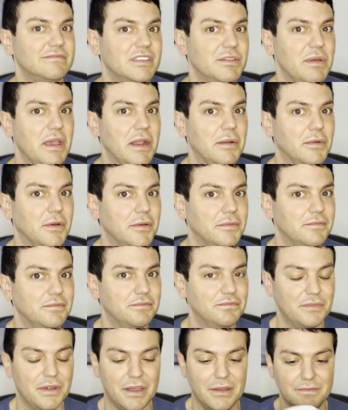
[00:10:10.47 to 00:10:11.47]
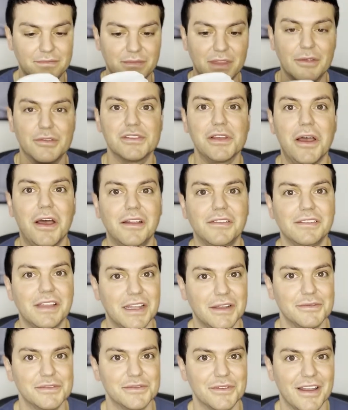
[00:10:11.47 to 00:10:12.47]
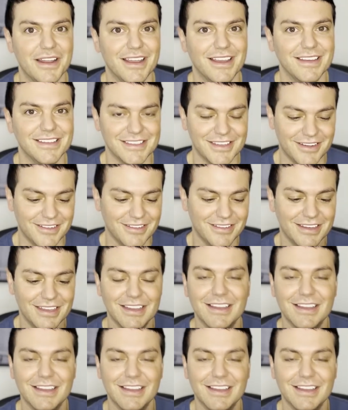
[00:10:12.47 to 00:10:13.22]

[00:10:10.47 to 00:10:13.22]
debatable, but it was hot and it was ready, so